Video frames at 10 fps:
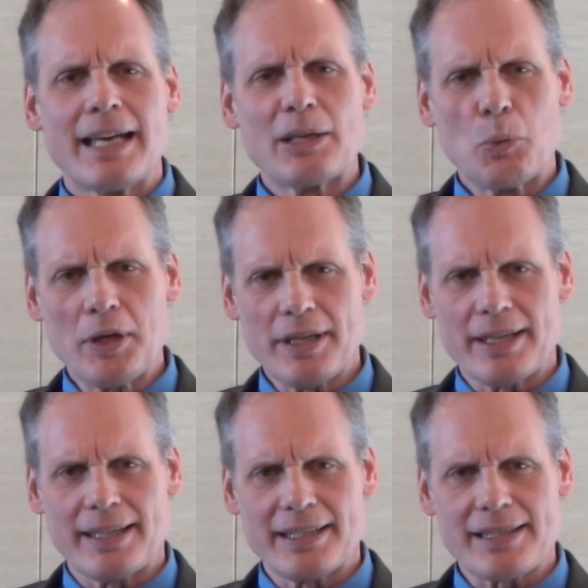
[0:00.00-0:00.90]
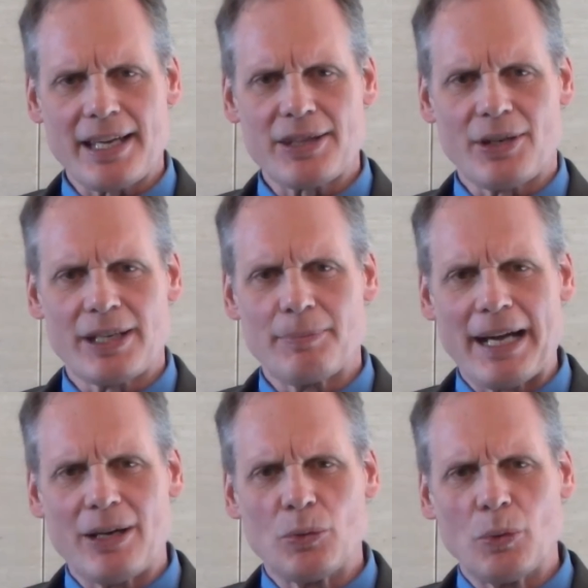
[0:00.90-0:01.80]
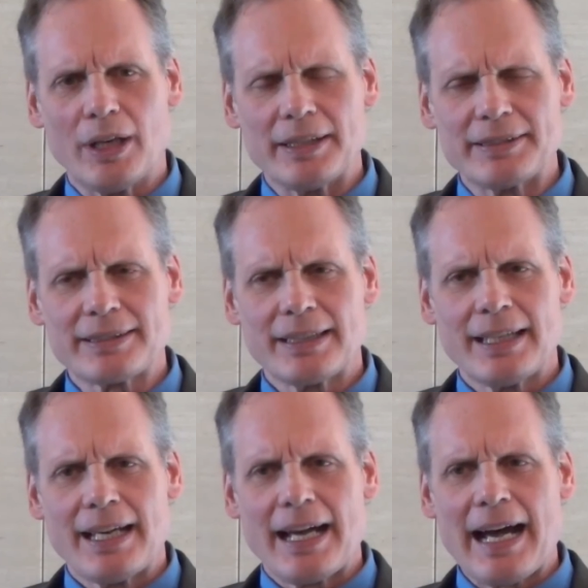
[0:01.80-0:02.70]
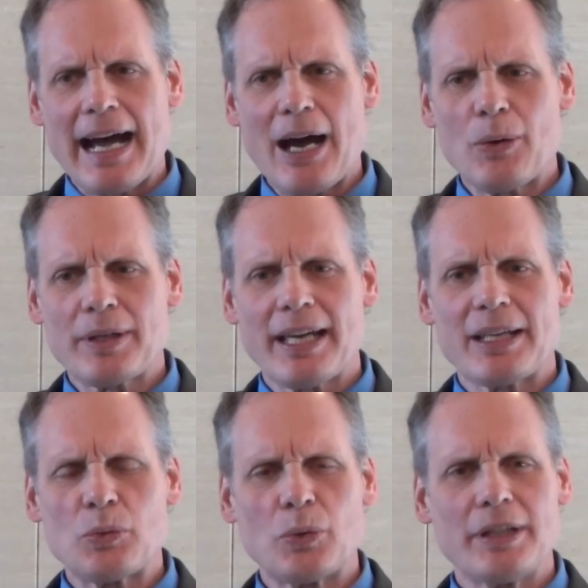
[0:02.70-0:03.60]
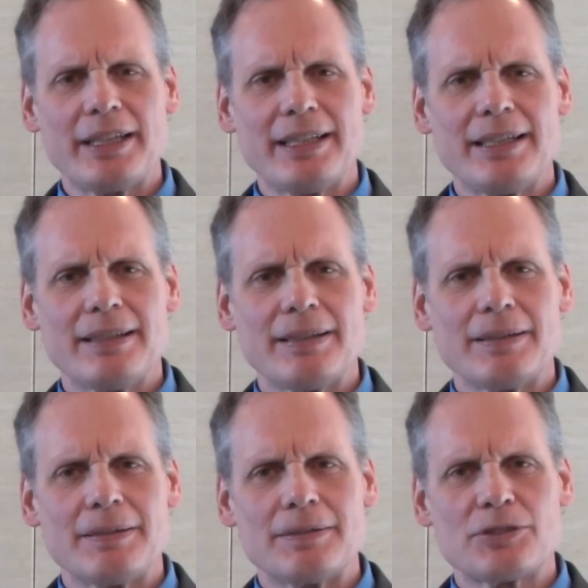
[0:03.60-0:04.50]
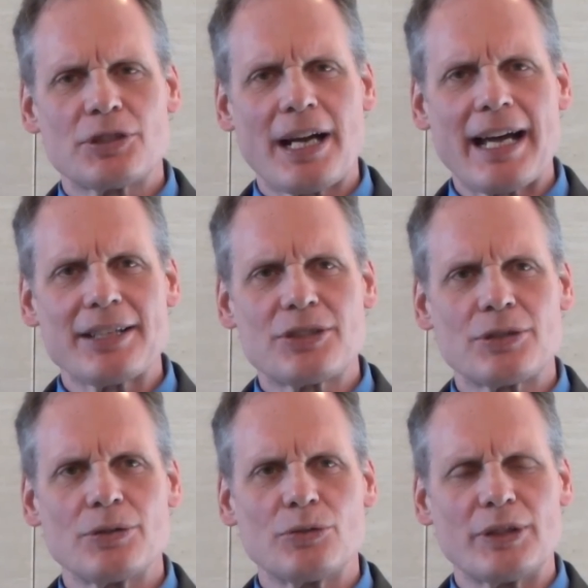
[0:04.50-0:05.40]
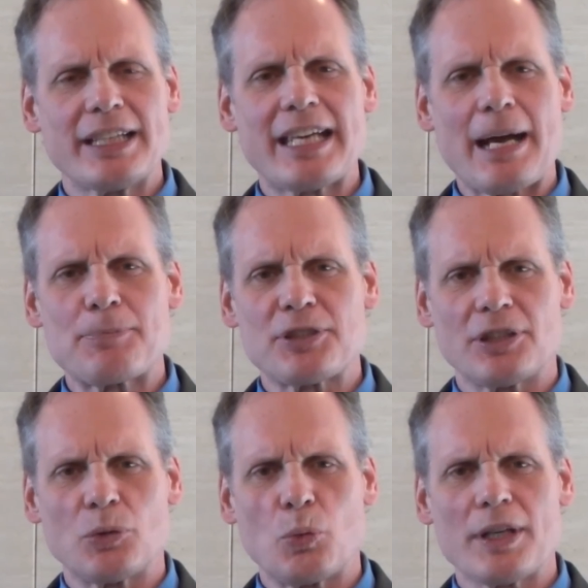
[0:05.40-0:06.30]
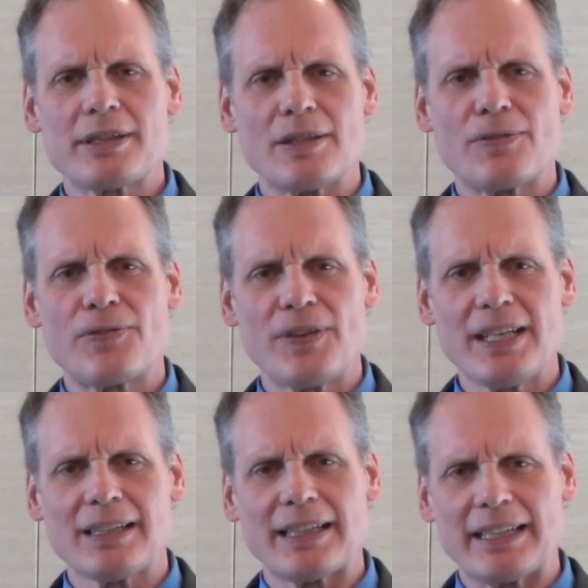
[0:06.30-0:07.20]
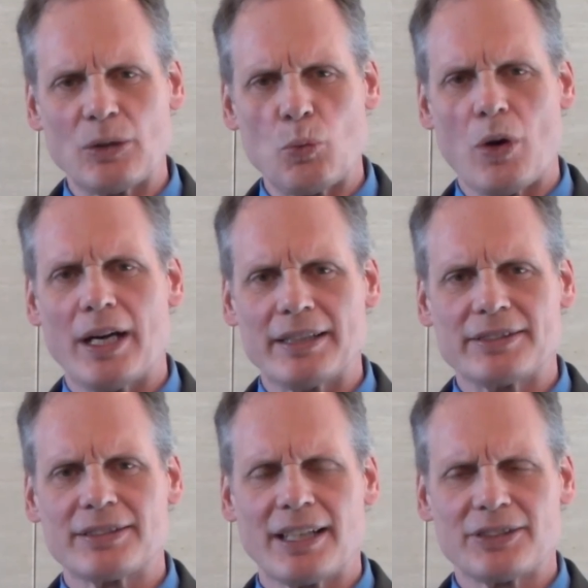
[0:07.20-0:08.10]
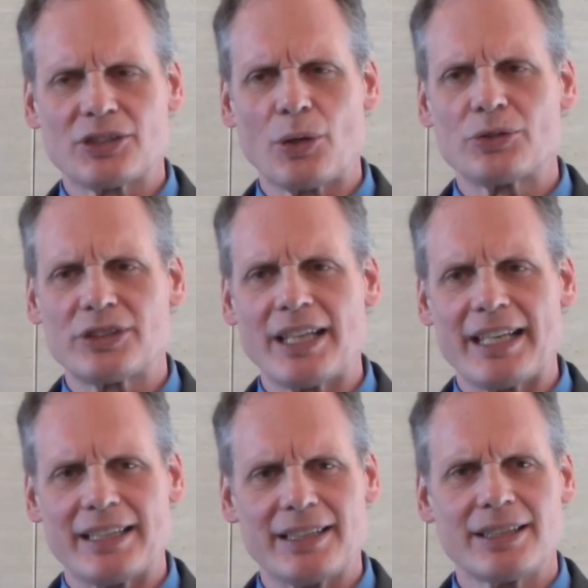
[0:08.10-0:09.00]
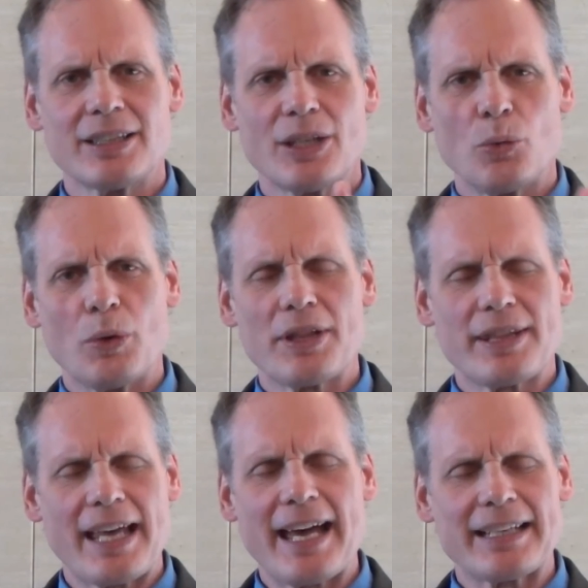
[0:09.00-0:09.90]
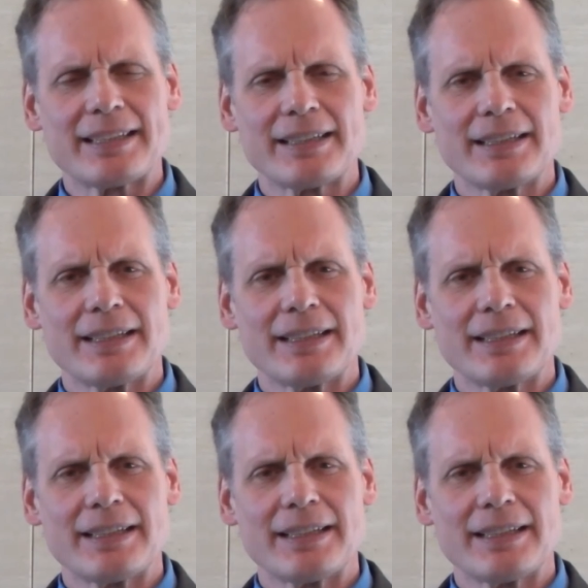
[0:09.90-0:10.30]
And one of the things I thought about was, how can we try to recapture what the feeling was associated with that